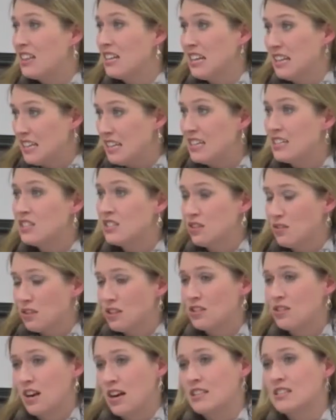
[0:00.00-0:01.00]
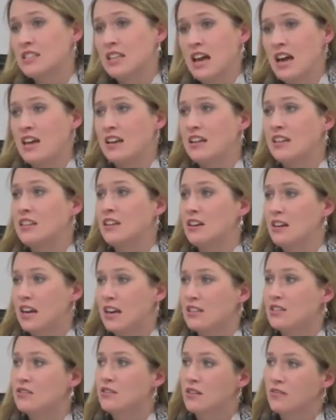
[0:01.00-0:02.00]
And they need to address that in their
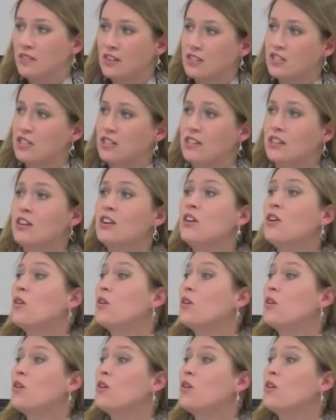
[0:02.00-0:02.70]
next revision